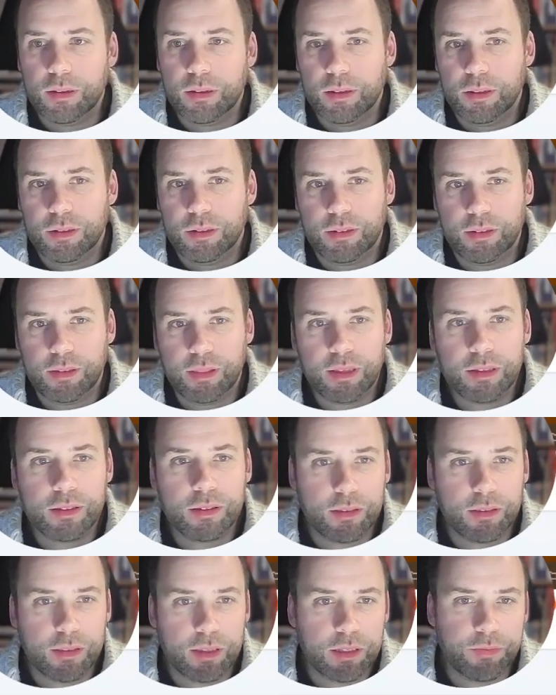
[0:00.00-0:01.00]
So
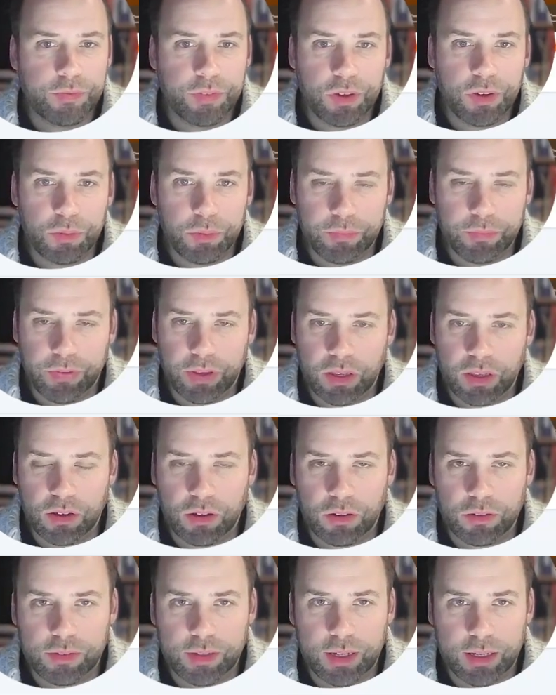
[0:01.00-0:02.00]
this view within
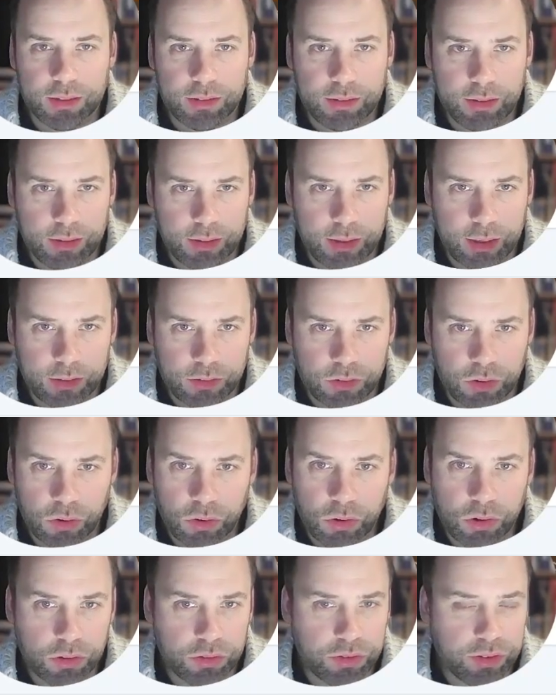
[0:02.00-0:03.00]
contacts is
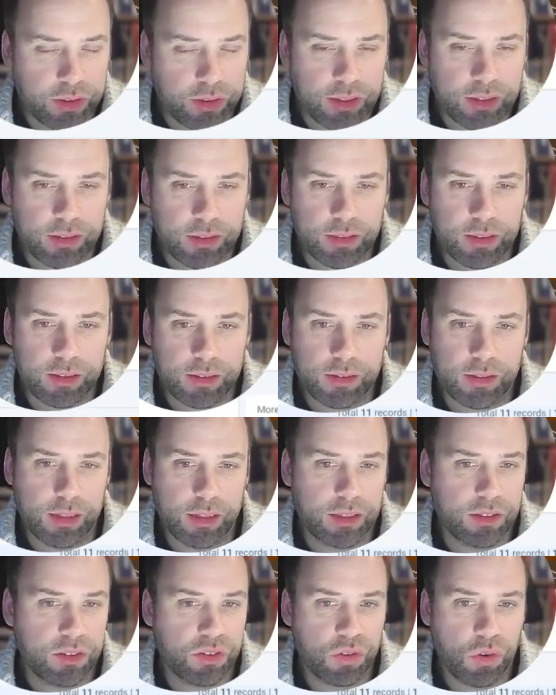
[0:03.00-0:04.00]
also this
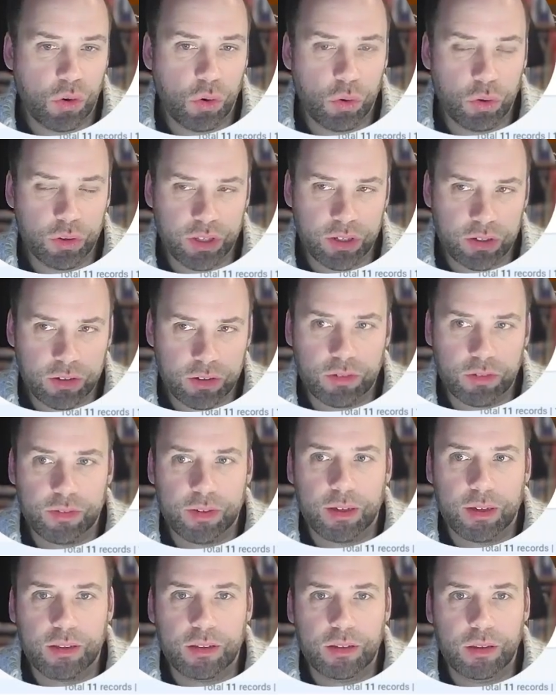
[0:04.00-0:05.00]
lists all your
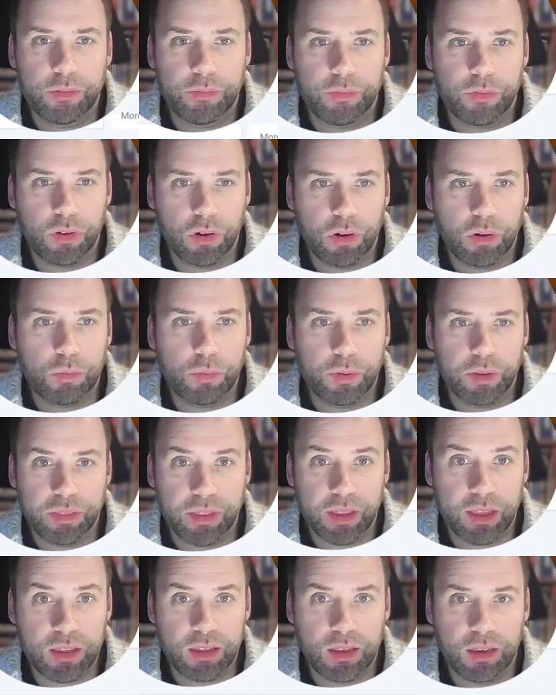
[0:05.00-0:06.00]
contacts you've got
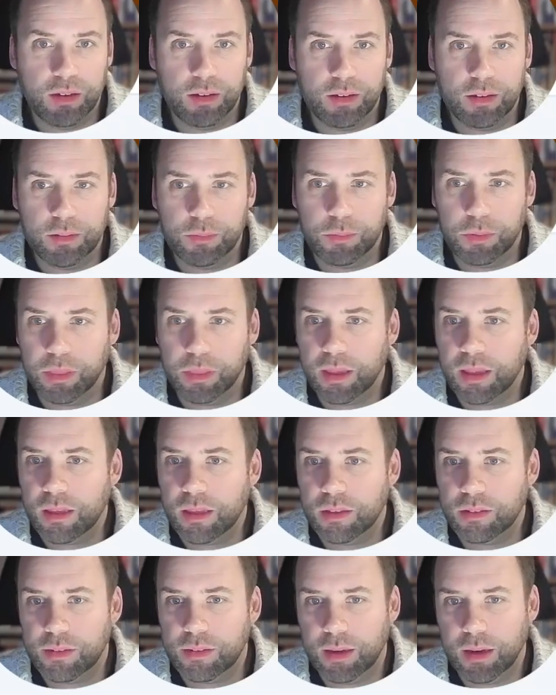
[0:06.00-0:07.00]
within your
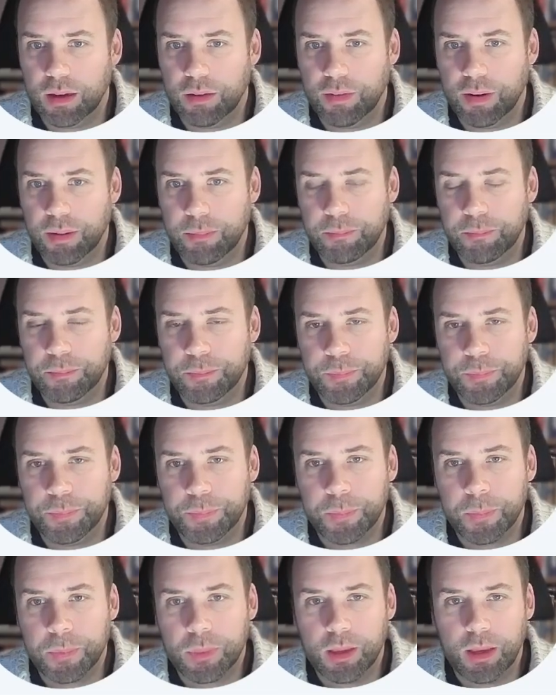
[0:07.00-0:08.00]
CRM,
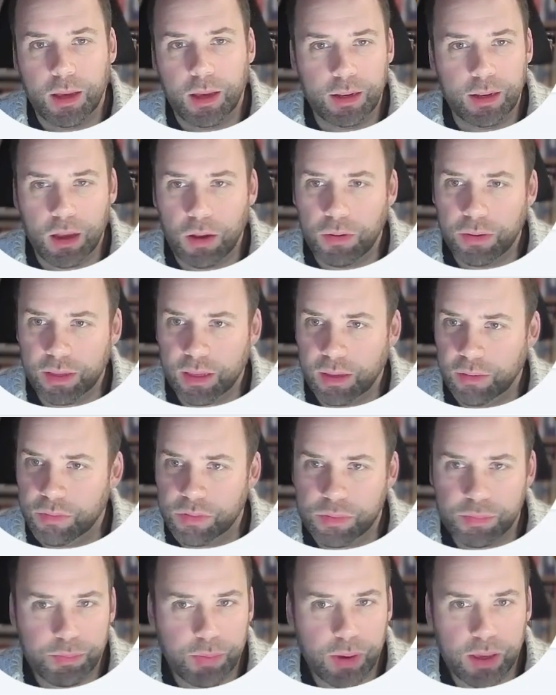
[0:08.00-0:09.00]
and it only
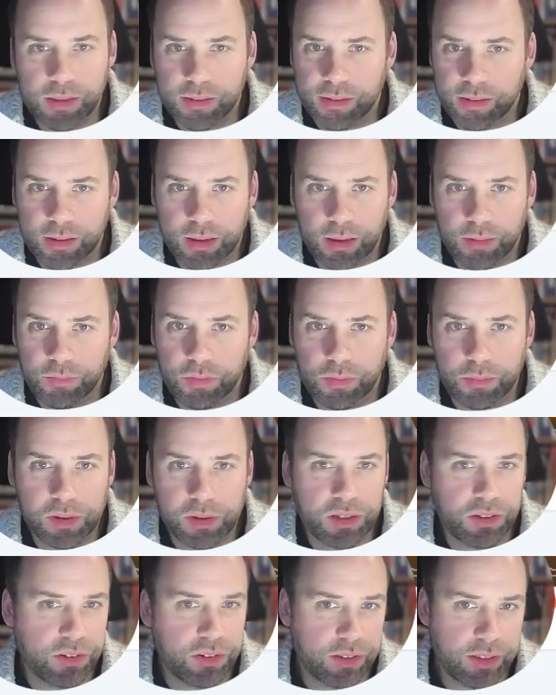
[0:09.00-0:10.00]
gives basic
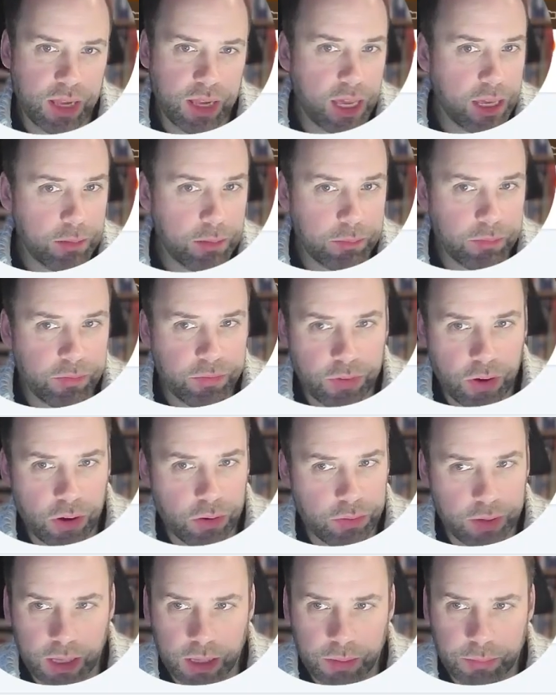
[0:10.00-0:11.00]
information: name,
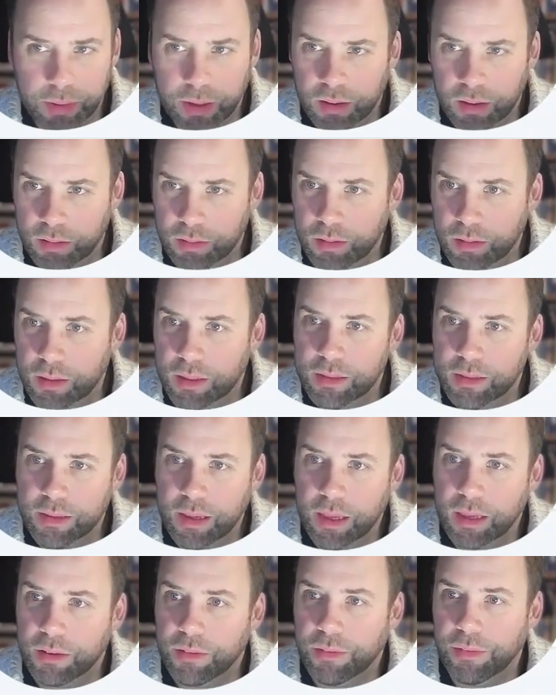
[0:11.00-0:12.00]
phone, email,
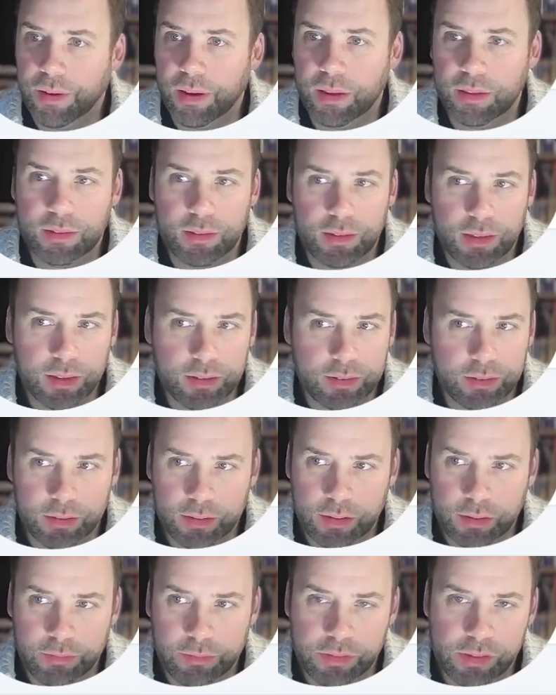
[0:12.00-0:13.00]
date created, last
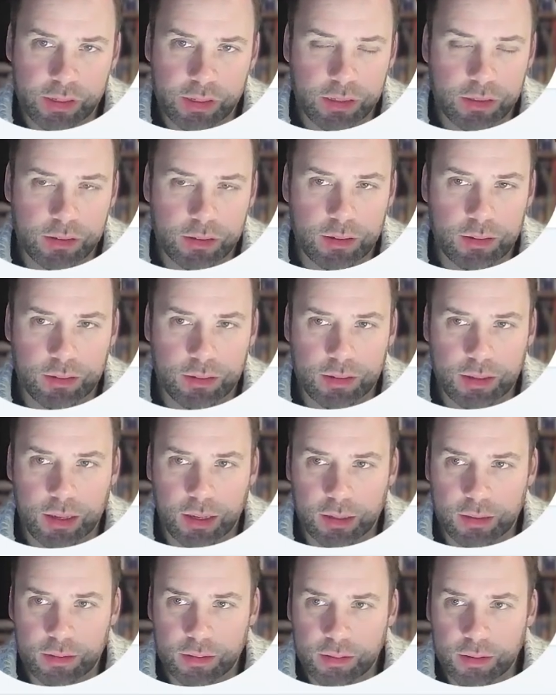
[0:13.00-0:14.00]
activity, and
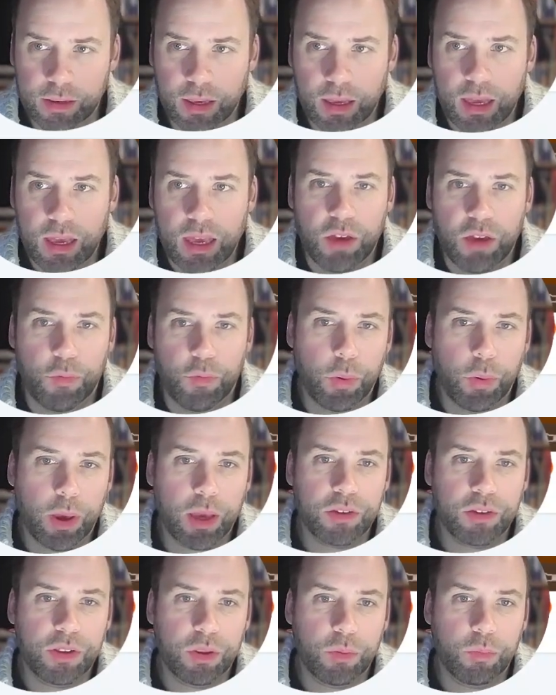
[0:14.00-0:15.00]
tags. If we
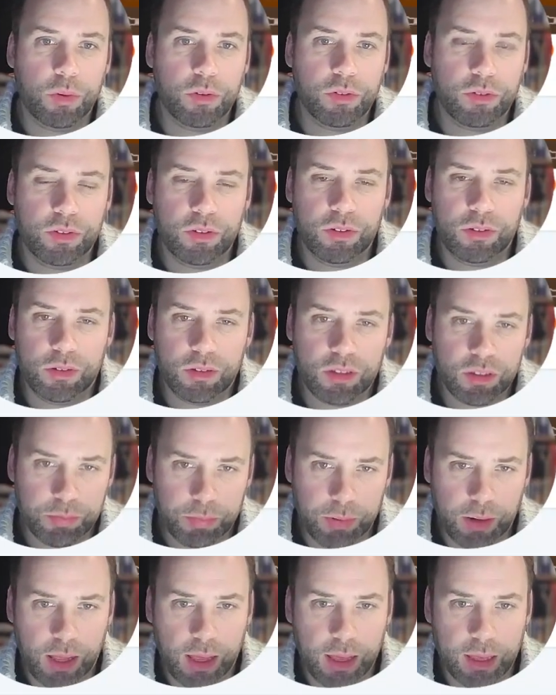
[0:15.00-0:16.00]
actually want to
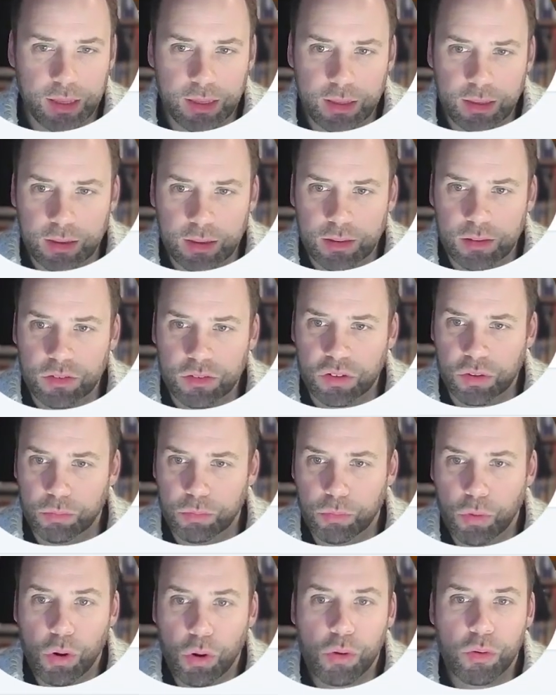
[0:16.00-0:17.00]
display some
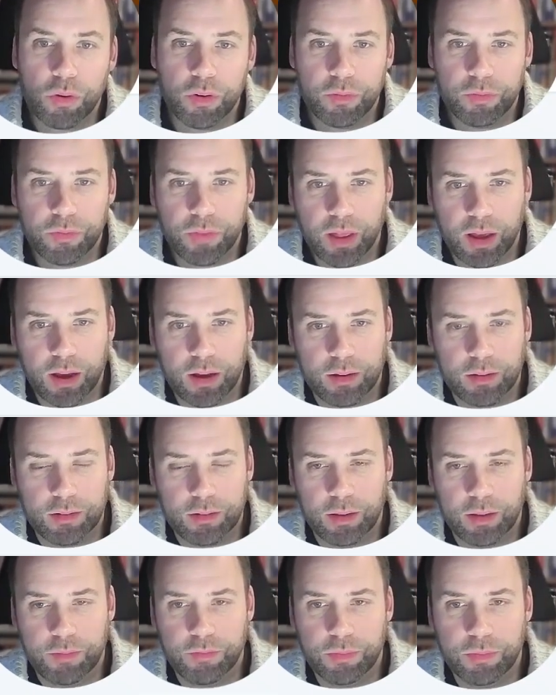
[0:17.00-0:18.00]
more of that
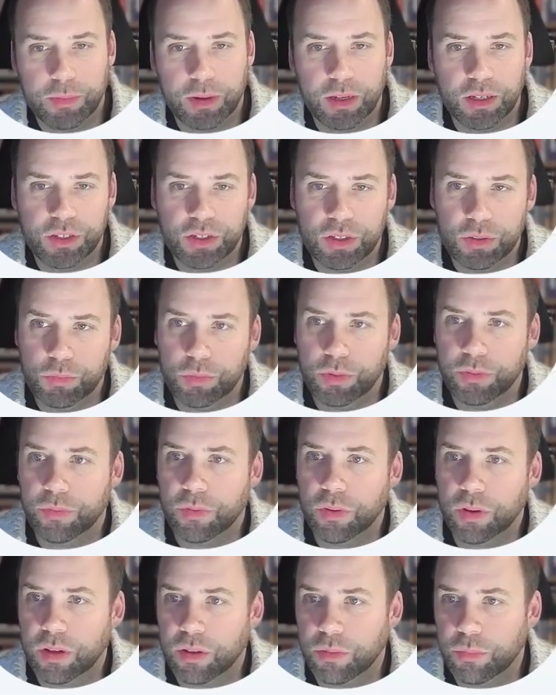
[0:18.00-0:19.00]
information, we
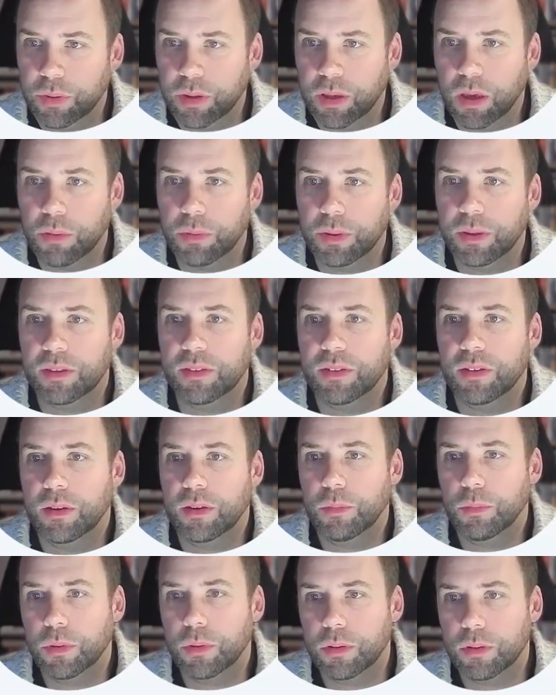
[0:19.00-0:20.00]
go
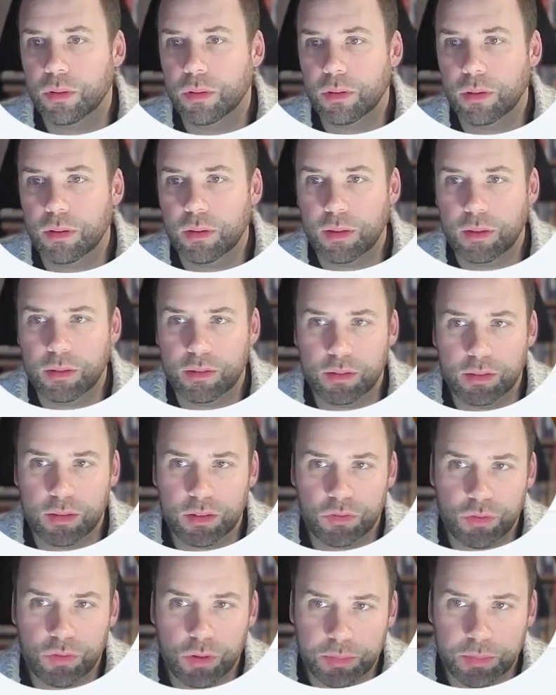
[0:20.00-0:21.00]
into this
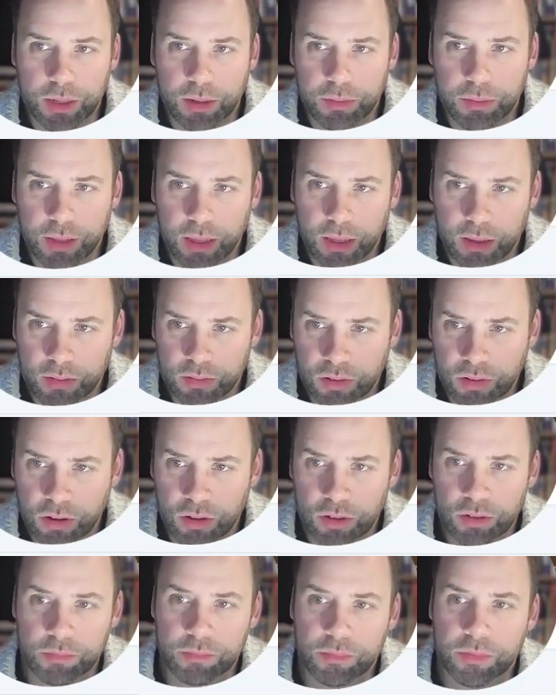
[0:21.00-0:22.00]
drop down here,
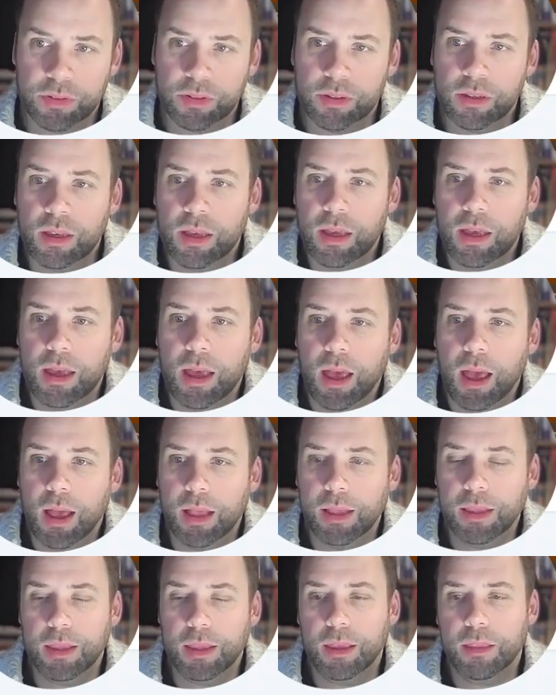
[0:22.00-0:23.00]
columns,
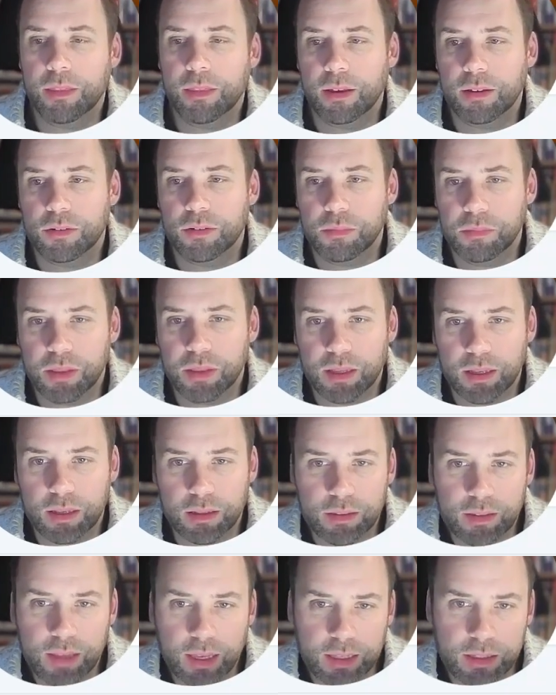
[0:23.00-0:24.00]
and that's some of that
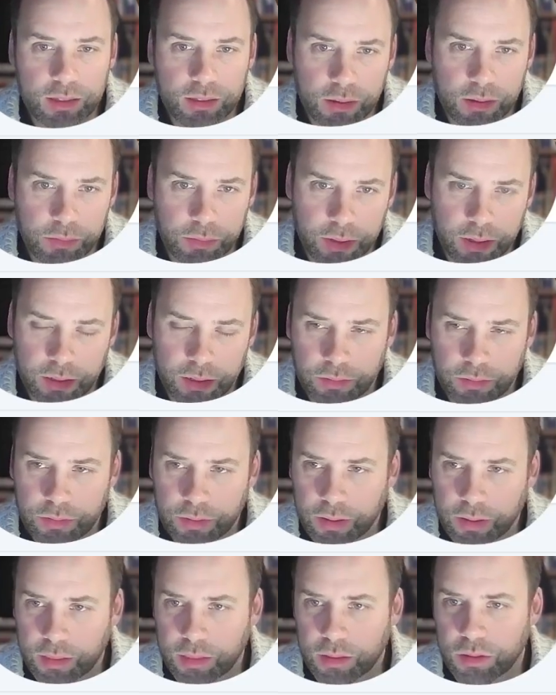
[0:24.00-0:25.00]
data that we added
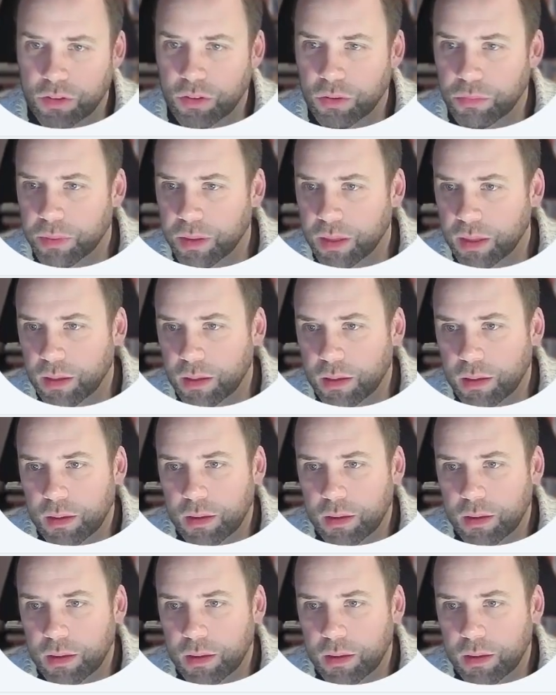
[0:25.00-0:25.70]
in the dummy.